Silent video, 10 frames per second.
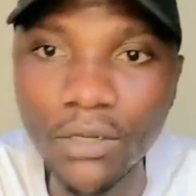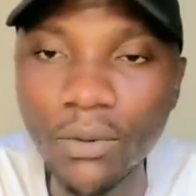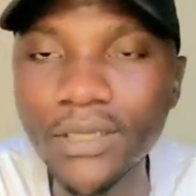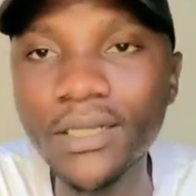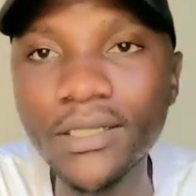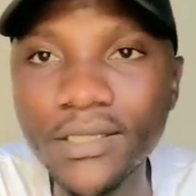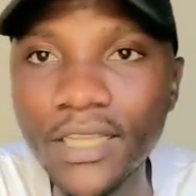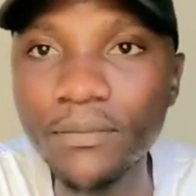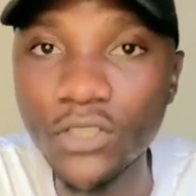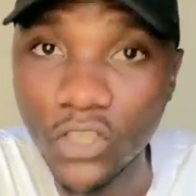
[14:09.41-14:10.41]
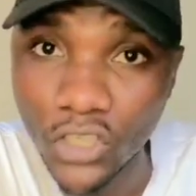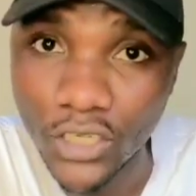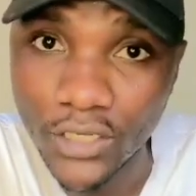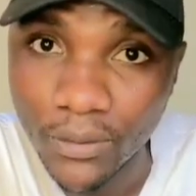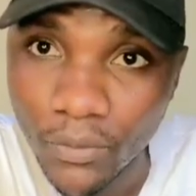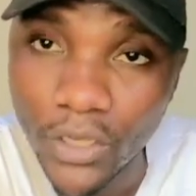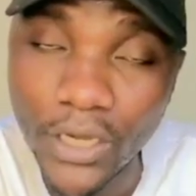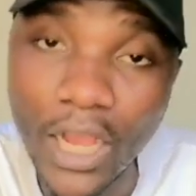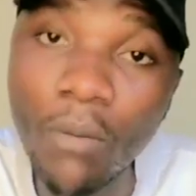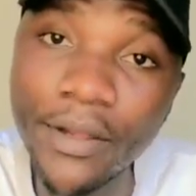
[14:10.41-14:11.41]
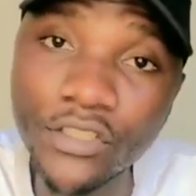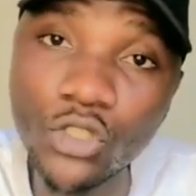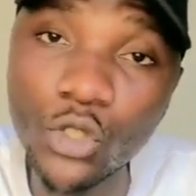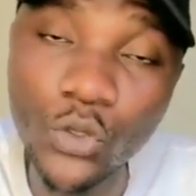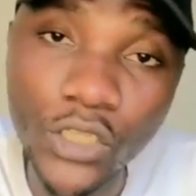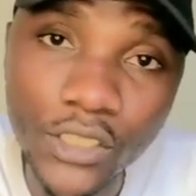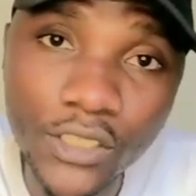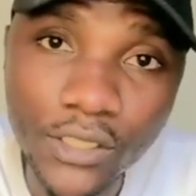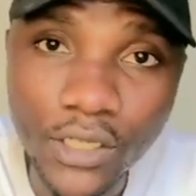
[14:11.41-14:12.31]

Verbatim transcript: What are the steps needed and how much do you need?